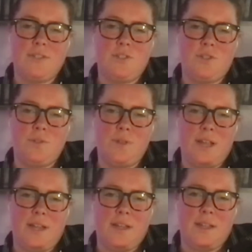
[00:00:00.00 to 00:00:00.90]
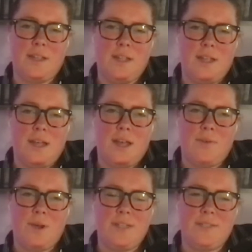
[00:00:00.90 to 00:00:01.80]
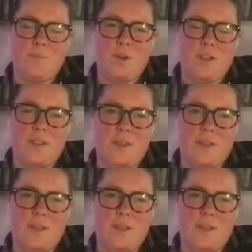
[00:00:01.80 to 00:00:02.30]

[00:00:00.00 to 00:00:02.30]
guess too, like, I read somewhere